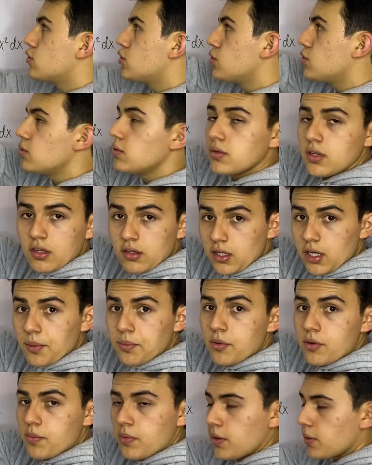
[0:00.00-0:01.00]
2 is the
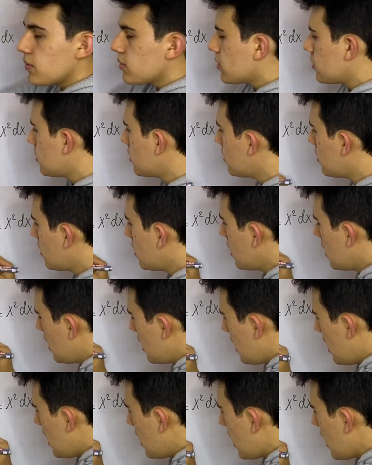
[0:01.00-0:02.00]
upper bound,
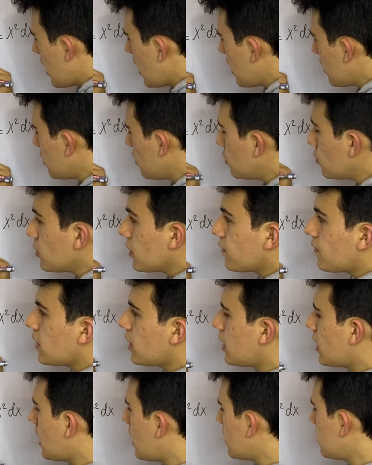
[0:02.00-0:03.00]
and
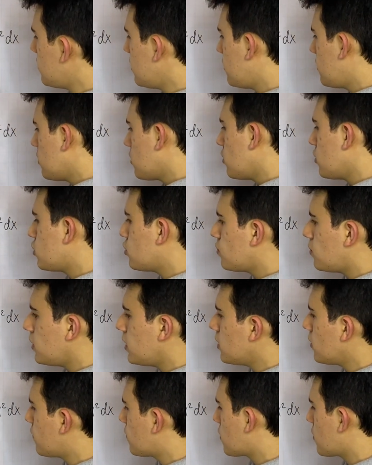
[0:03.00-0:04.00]
and this is going to
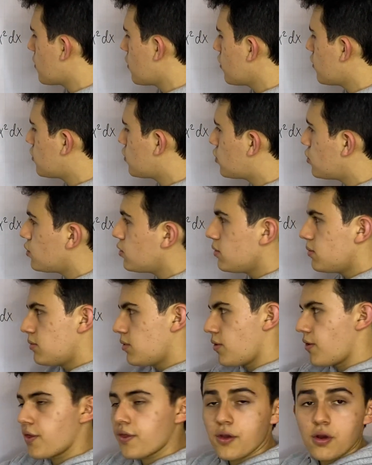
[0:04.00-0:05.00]
be, of course, 2
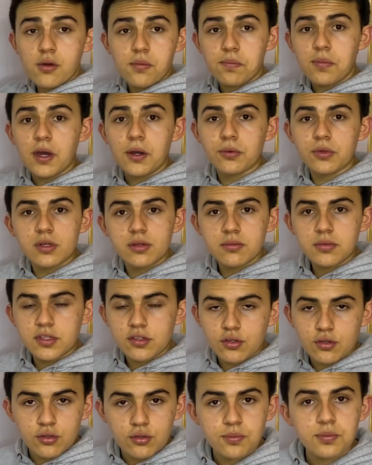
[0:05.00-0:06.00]
to the third power.
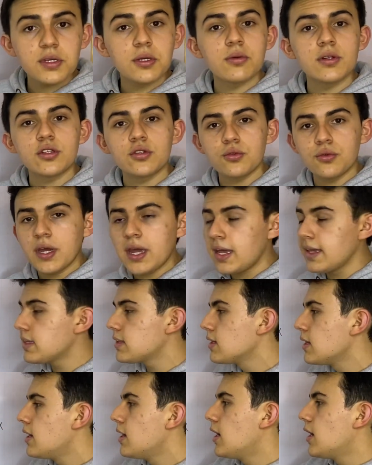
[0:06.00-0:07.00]
It's going to be equal to
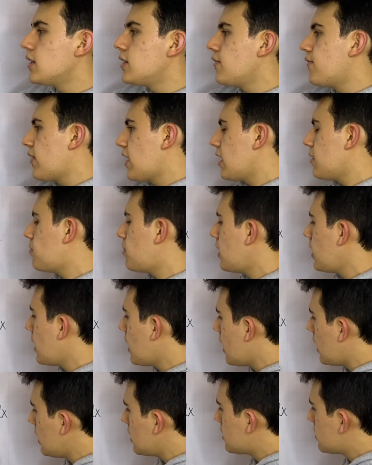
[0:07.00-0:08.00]
8 divided by
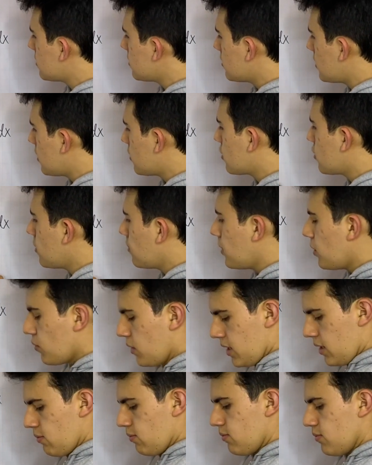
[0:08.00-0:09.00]
8. That's going to be
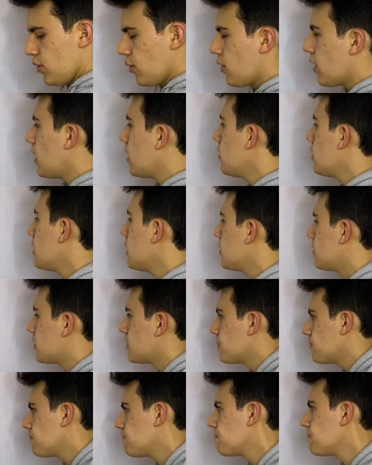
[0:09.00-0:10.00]
1. Okay, nice.
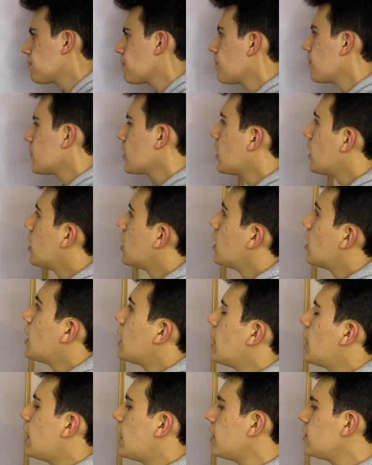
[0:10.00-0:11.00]

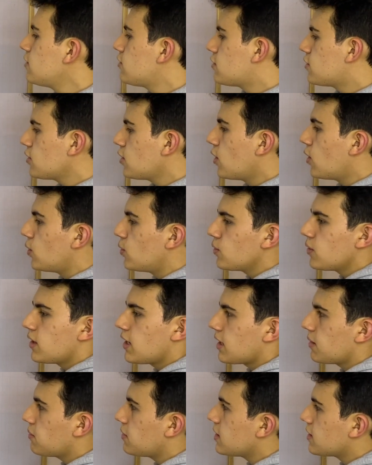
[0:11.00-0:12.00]
And so
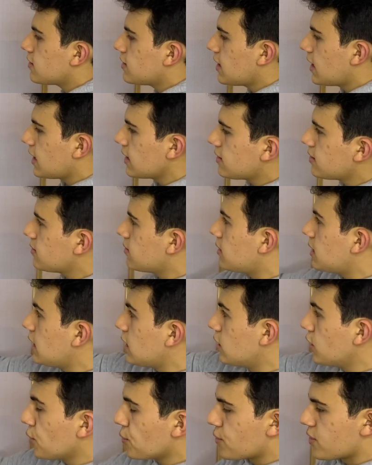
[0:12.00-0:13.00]
that means that the
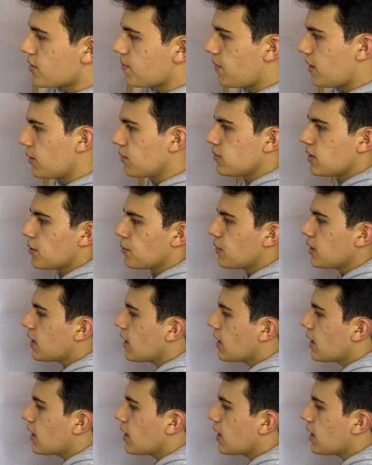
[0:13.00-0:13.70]
lower bound that we